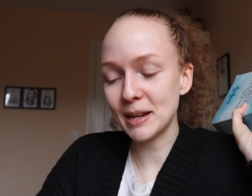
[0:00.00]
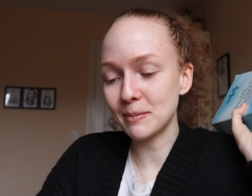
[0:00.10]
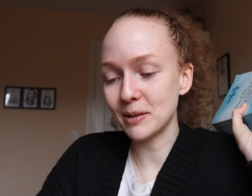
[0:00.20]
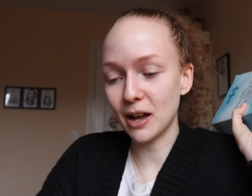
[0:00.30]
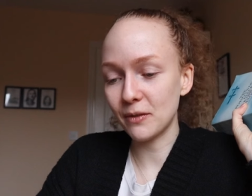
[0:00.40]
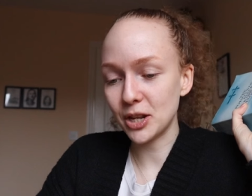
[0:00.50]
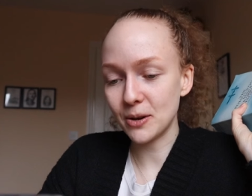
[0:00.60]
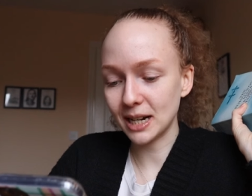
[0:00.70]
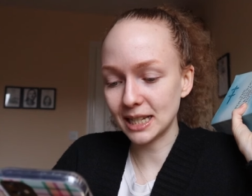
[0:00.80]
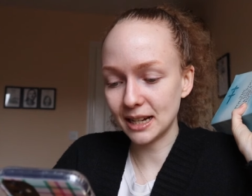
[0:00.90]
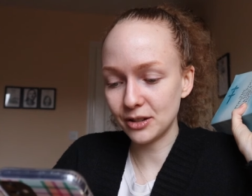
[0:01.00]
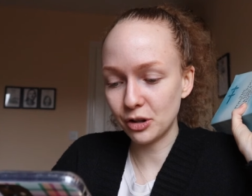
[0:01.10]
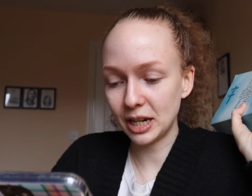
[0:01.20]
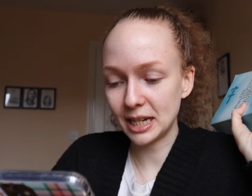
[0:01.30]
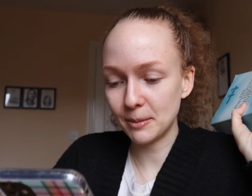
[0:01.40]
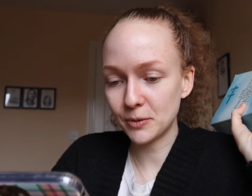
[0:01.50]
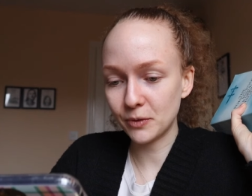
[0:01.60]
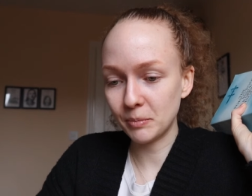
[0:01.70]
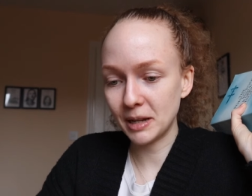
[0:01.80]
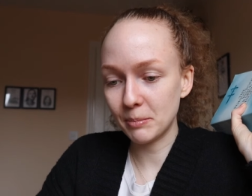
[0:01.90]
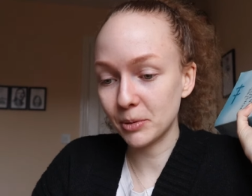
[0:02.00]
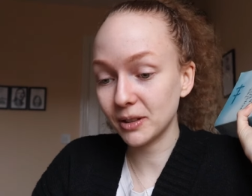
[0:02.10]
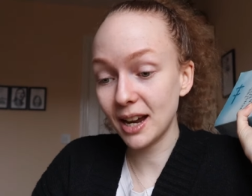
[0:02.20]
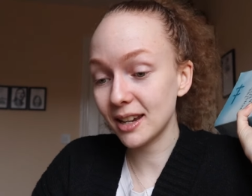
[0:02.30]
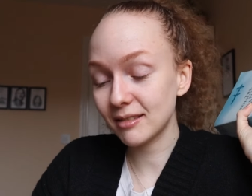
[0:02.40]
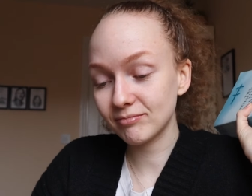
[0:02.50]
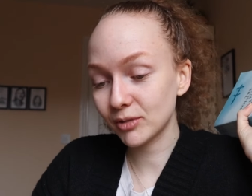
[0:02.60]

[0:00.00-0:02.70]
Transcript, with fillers: makes me laugh that you guys get study tips from me, but like,